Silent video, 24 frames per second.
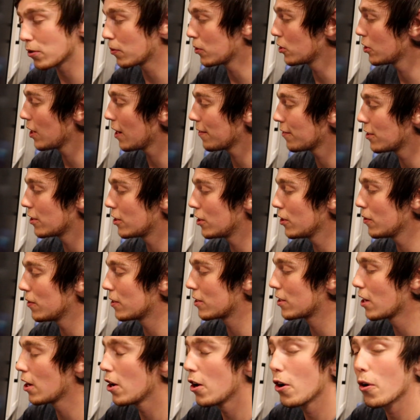So what you have to do
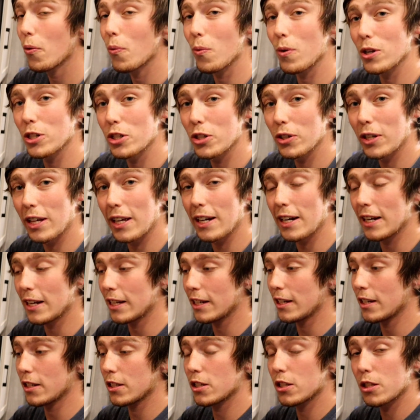is once you get
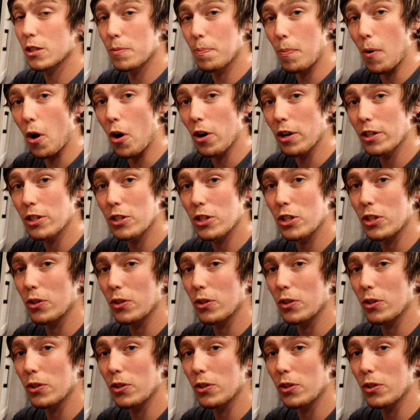it sparked,